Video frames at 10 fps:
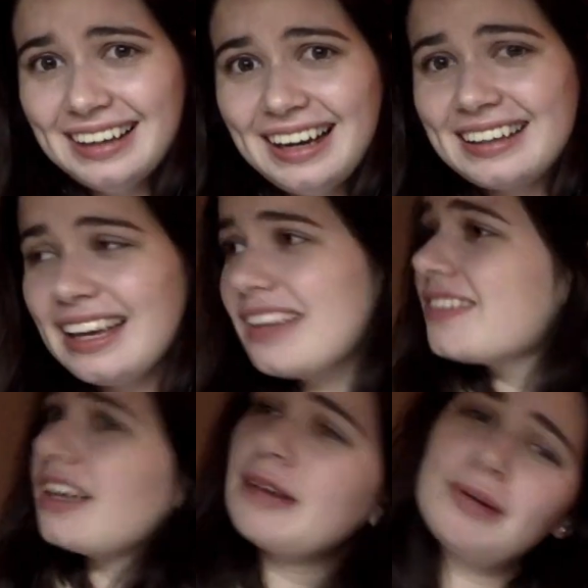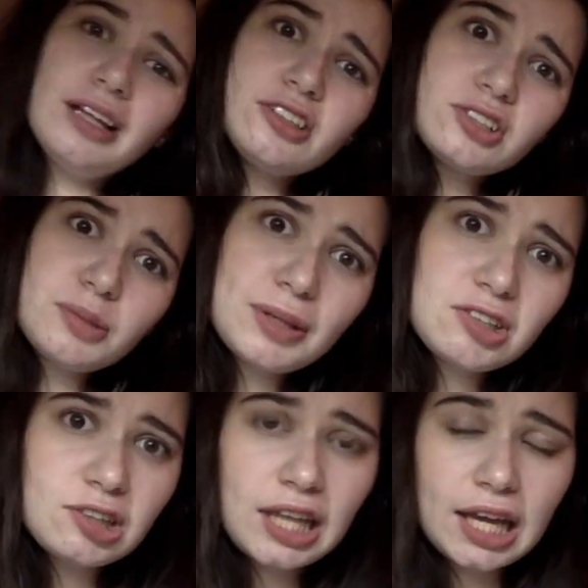I guess I probably should have
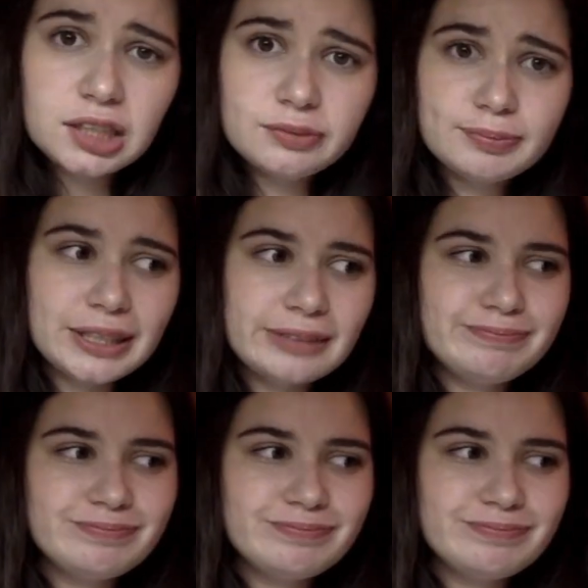mentioned that, but